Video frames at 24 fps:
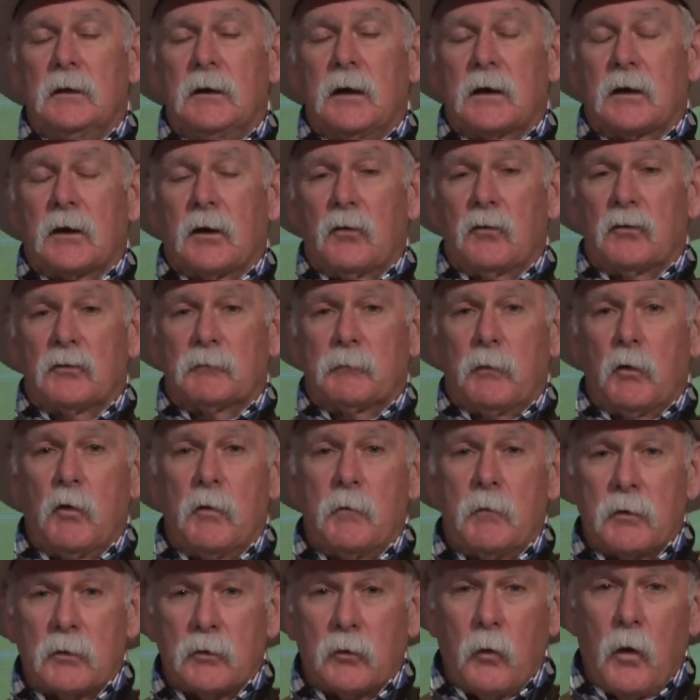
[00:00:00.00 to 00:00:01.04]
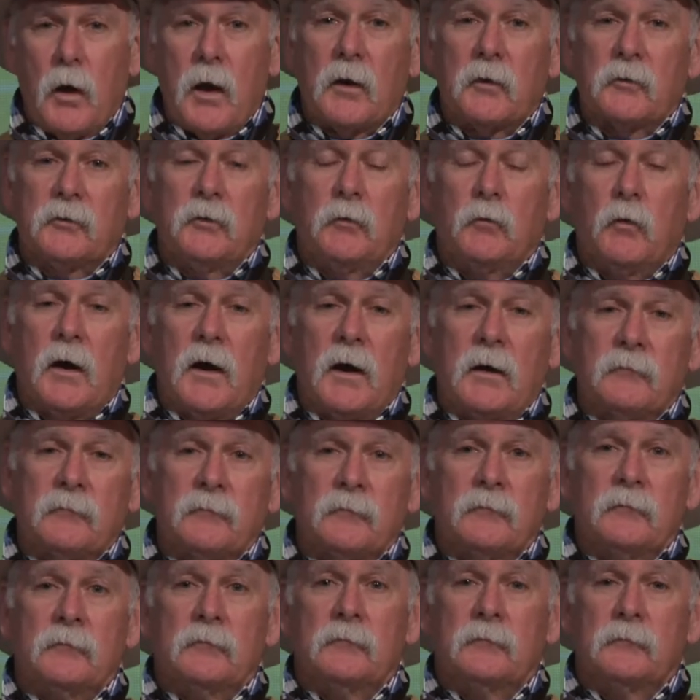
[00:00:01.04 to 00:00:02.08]
I call this poem a quality
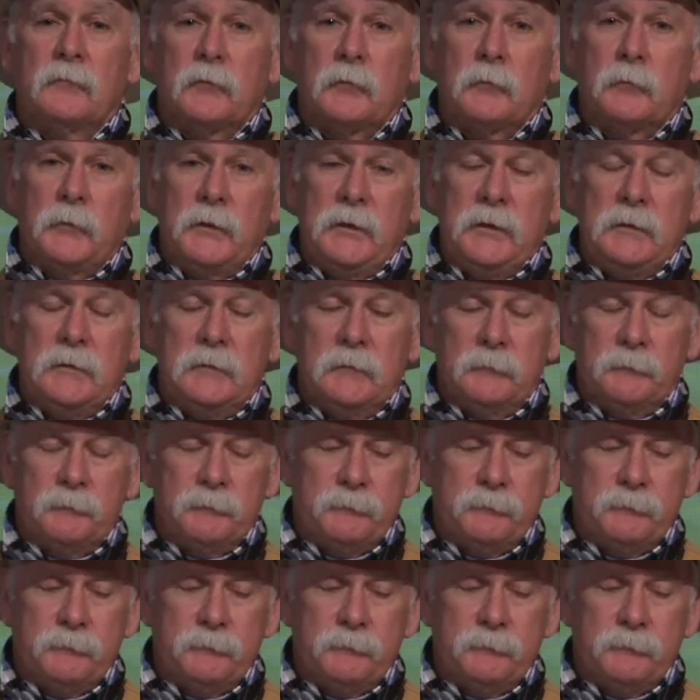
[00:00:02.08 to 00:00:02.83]
wife for Pete.